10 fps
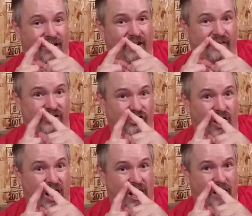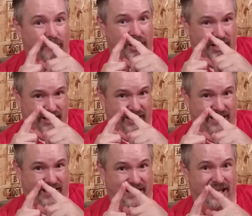on the job
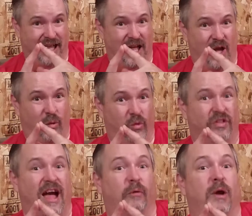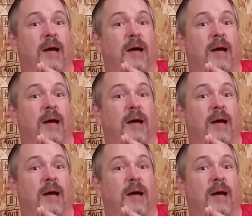without